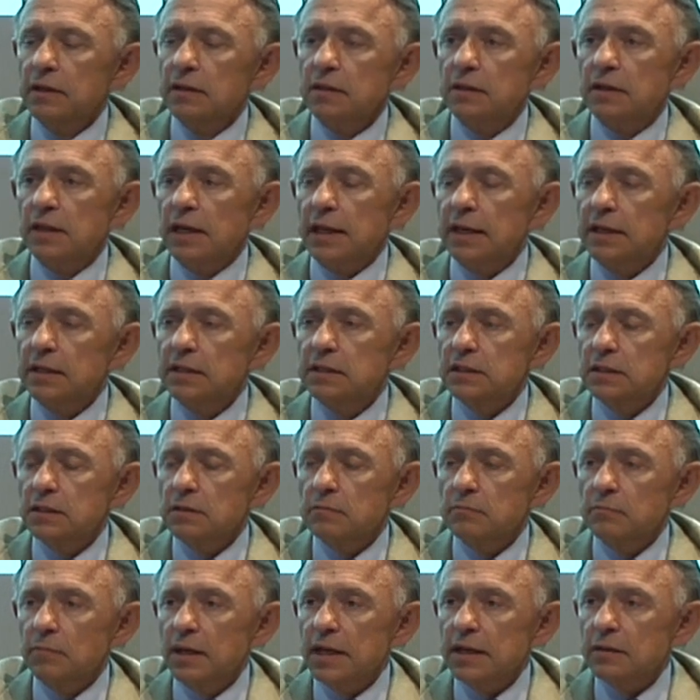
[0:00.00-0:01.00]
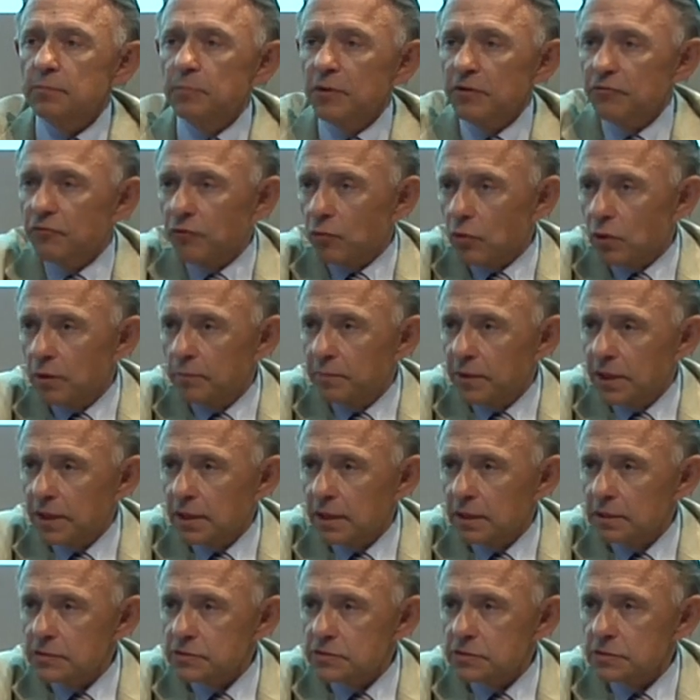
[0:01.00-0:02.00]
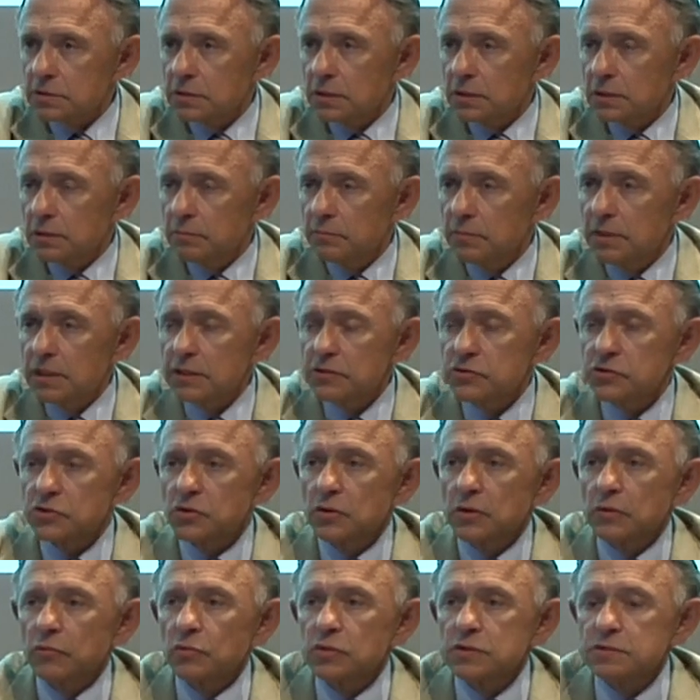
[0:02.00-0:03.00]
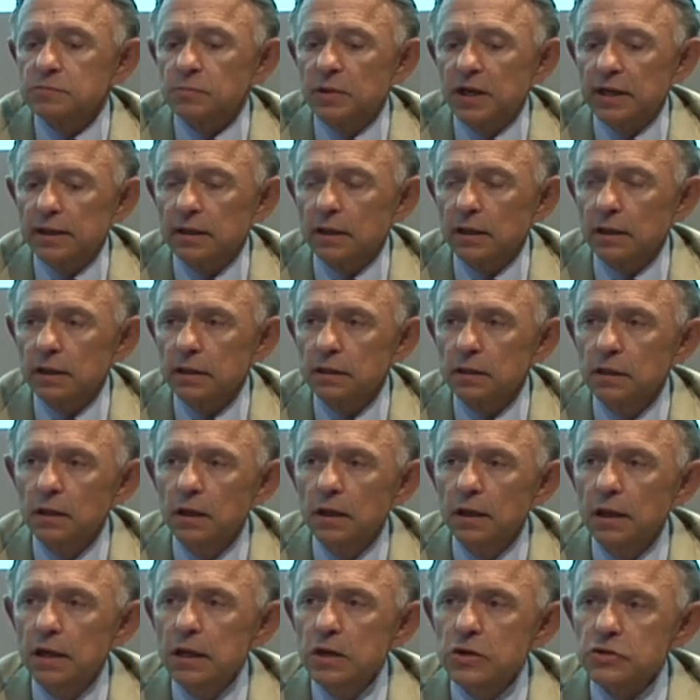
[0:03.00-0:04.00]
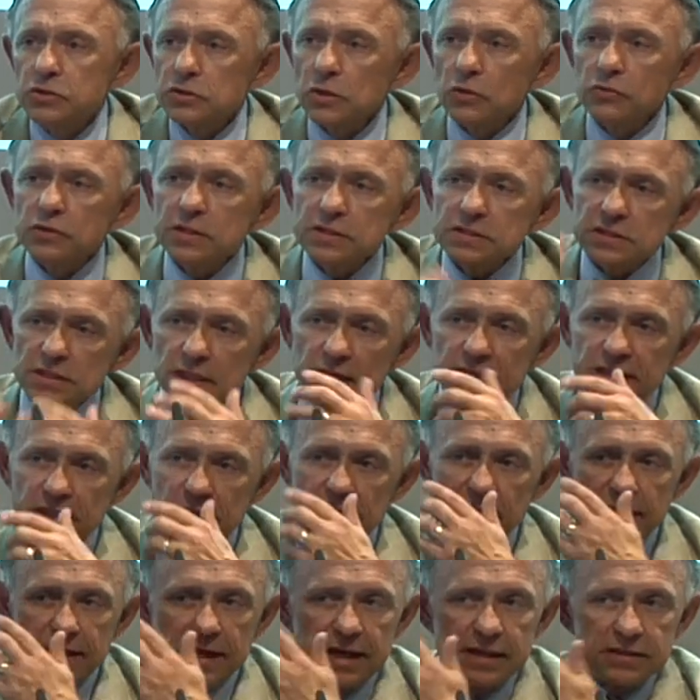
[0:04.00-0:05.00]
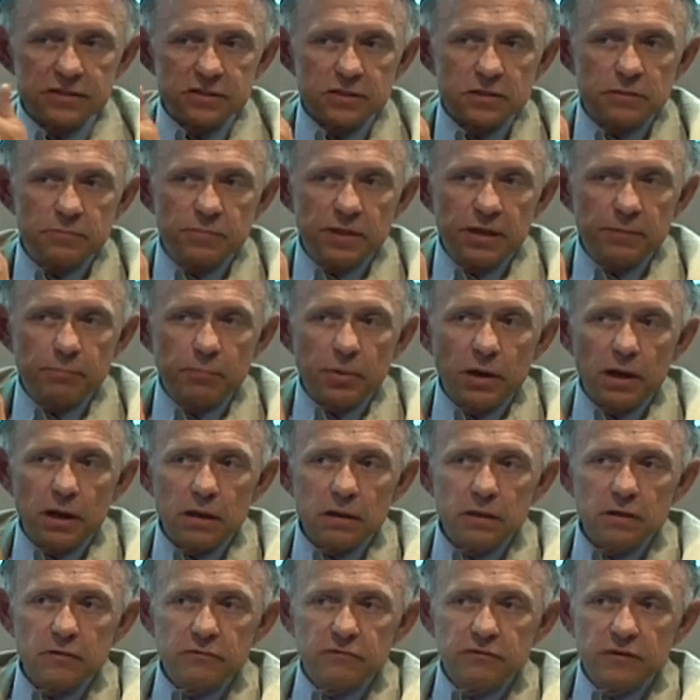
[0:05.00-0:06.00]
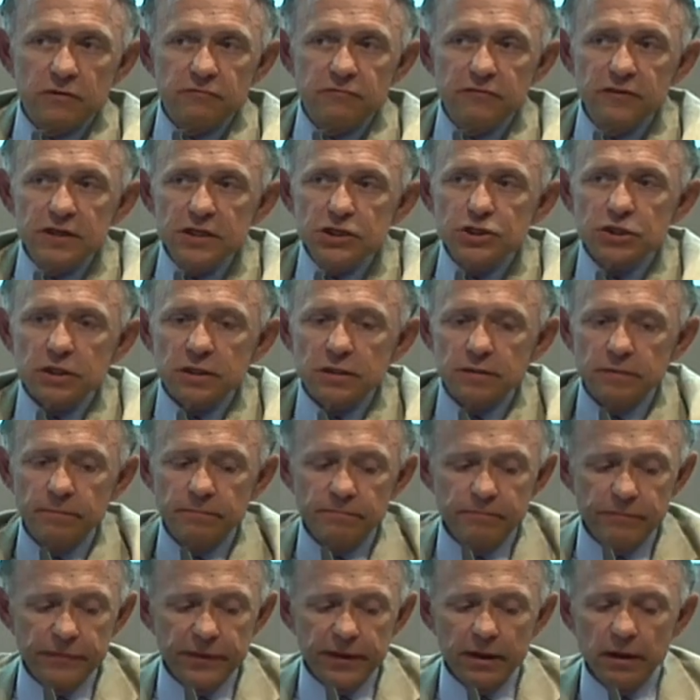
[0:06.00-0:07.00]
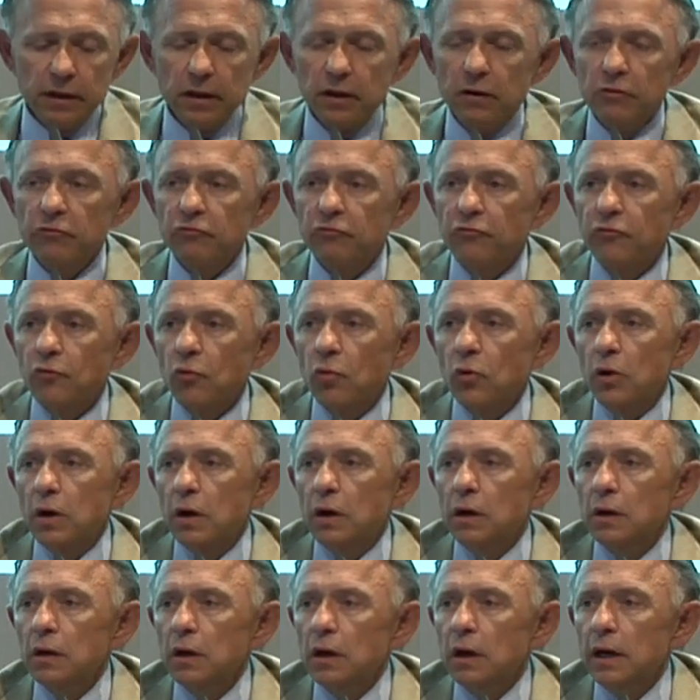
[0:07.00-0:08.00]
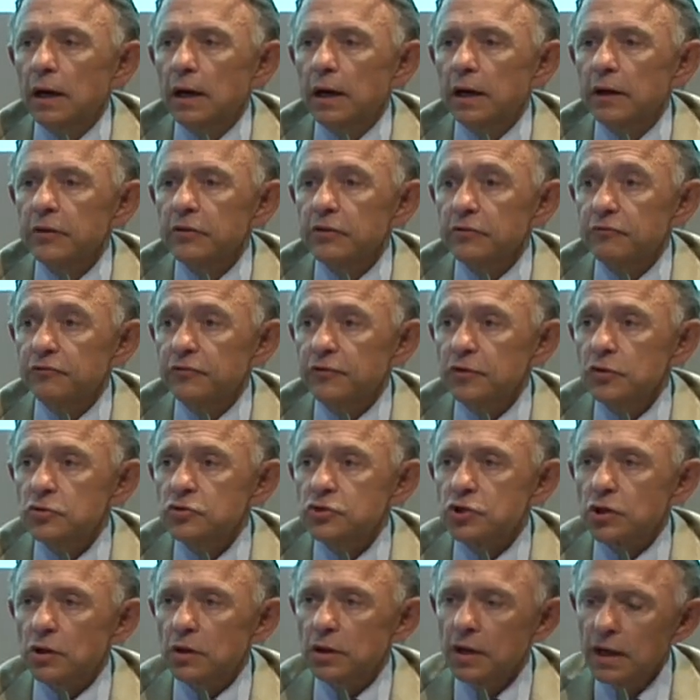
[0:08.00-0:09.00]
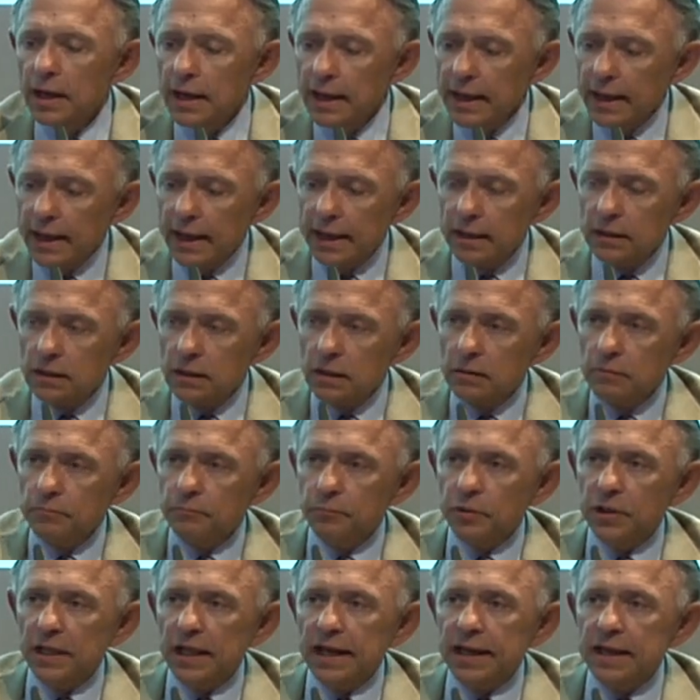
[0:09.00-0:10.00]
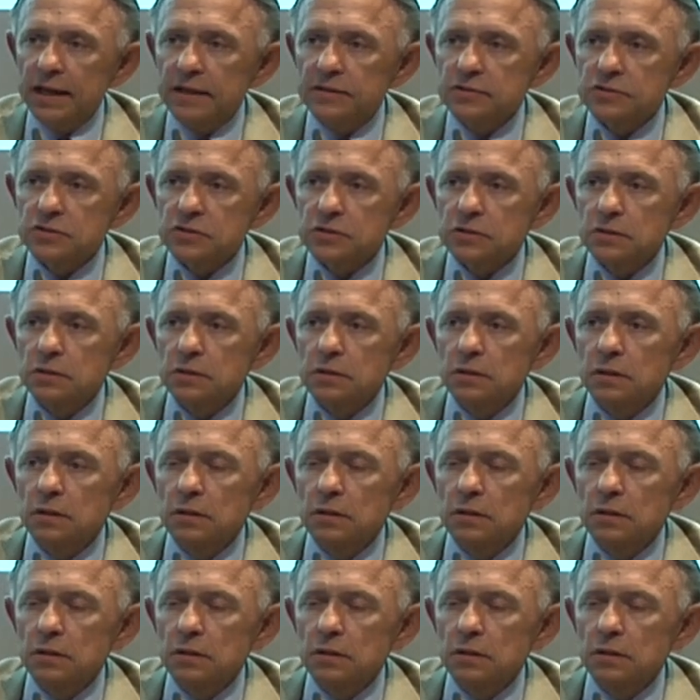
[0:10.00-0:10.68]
they didn't make before because the ministry was making it. So, this I think has to be part of the vision for uh, the future and plans